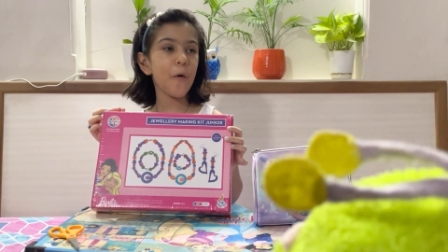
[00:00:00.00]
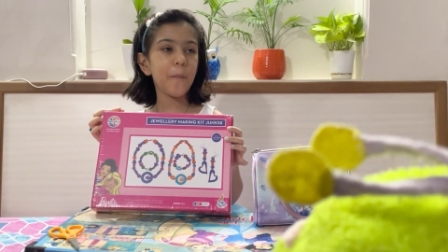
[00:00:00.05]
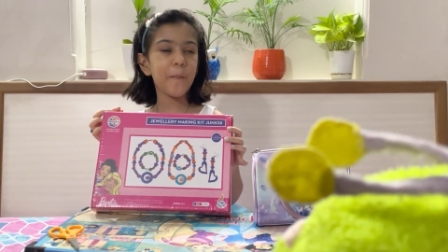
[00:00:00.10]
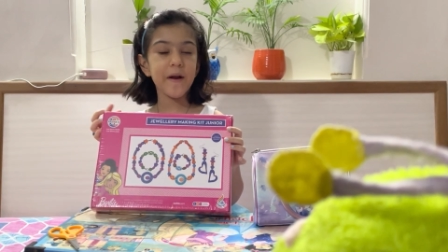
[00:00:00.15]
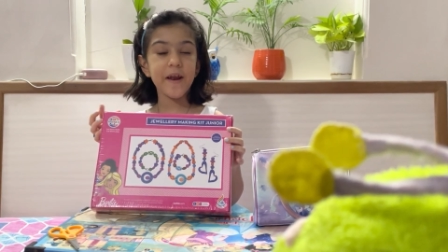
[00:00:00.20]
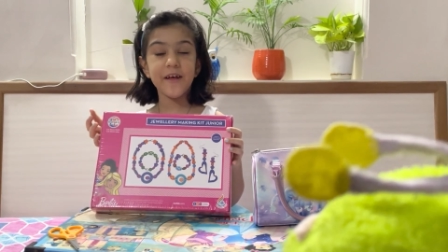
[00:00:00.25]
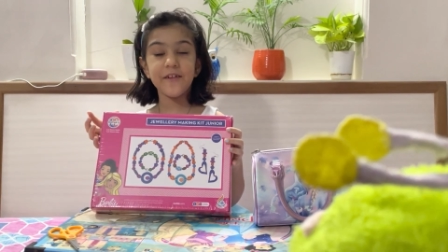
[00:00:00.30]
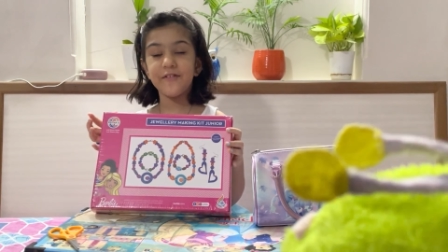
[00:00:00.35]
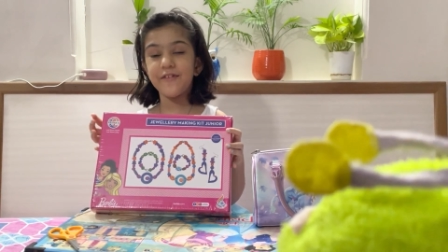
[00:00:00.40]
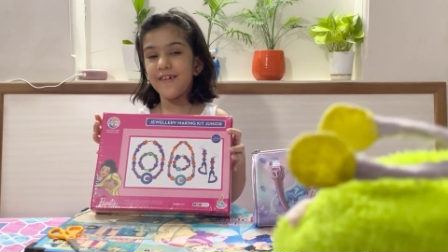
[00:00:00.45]

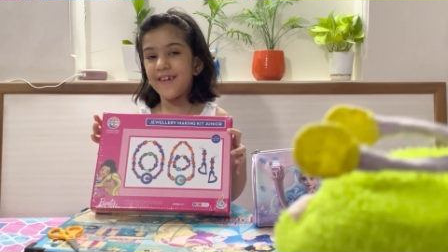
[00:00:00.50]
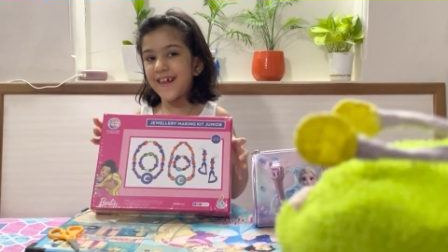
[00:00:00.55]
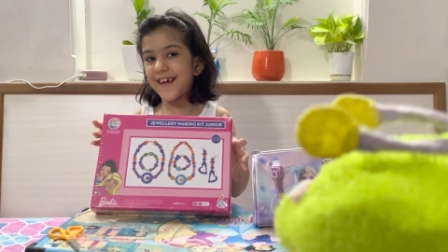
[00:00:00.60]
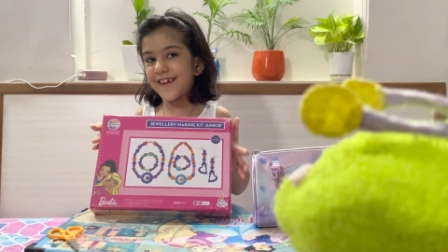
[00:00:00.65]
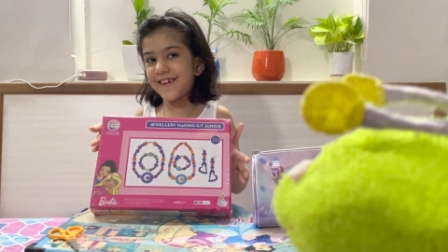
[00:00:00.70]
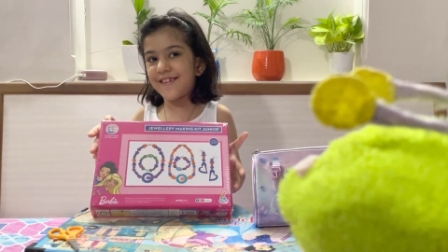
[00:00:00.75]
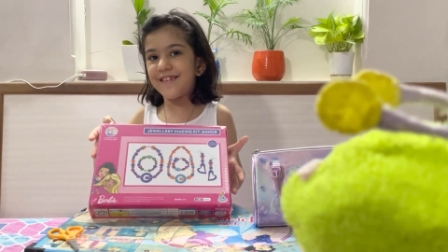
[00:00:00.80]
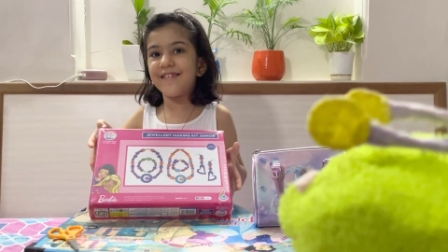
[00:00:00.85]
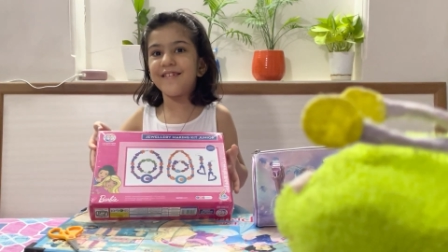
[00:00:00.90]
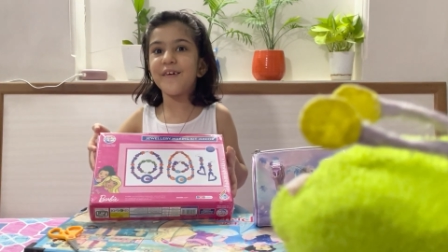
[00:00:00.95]
open it. So
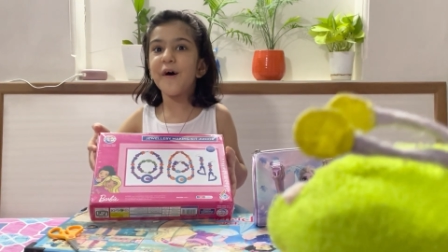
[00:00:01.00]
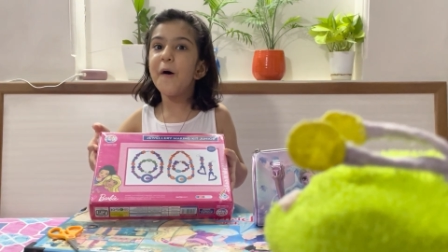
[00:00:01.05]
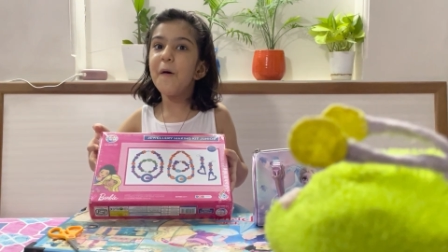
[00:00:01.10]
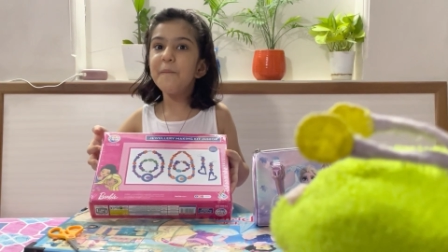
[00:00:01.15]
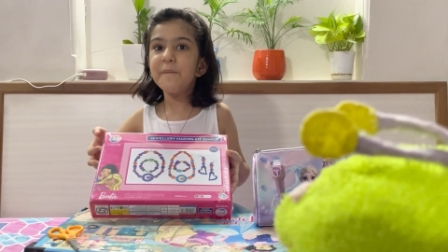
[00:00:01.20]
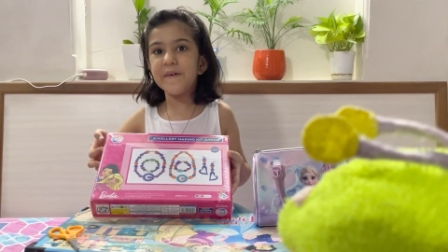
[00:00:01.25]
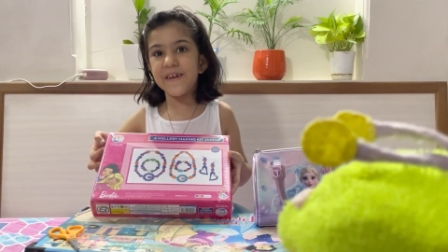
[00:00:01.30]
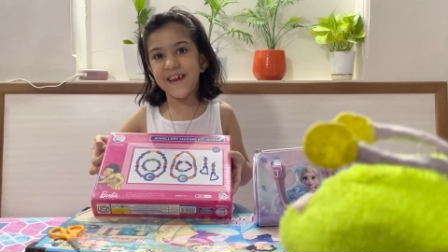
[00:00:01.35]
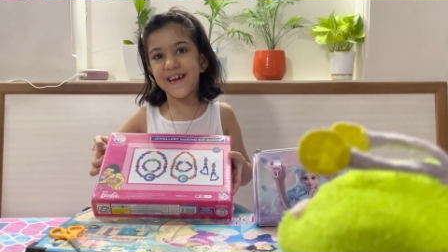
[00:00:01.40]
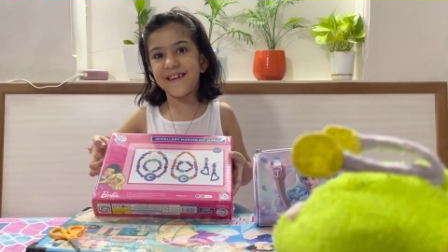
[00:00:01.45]
let's
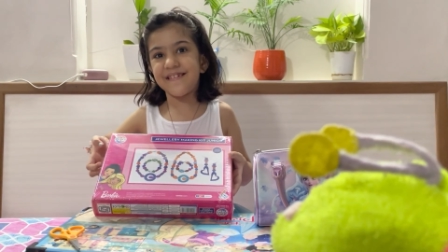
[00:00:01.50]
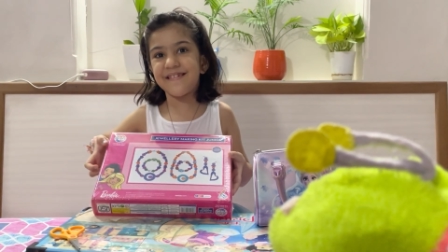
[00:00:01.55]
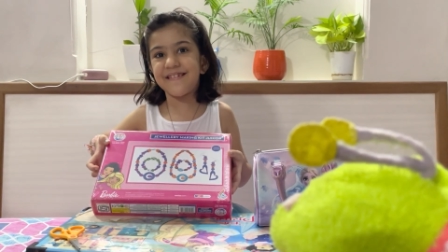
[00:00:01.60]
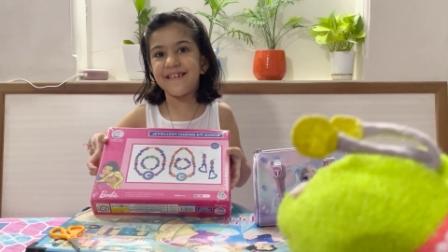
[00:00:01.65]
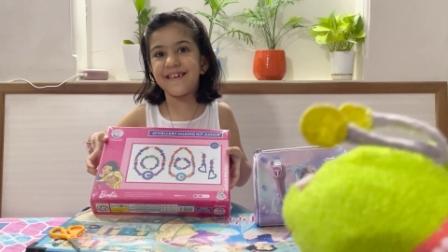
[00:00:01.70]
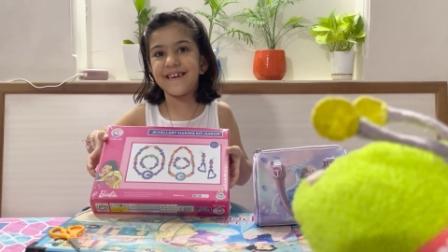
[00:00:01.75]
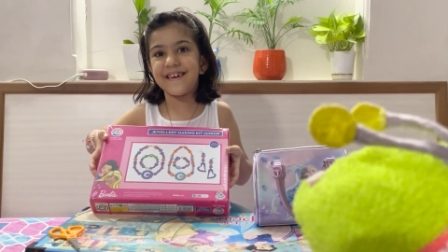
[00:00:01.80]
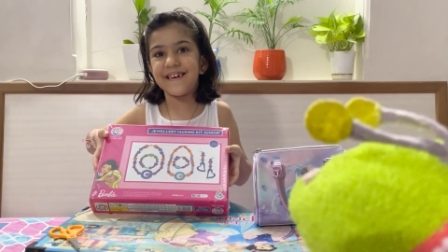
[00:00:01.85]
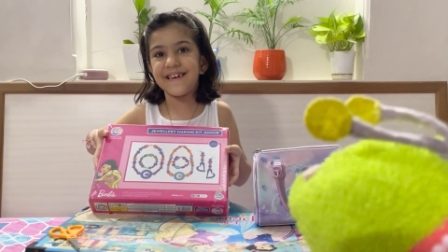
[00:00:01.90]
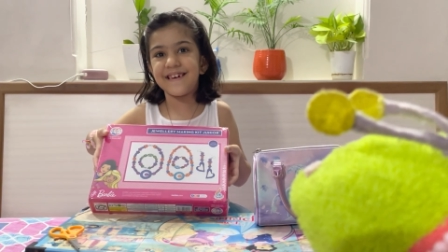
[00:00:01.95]
open it.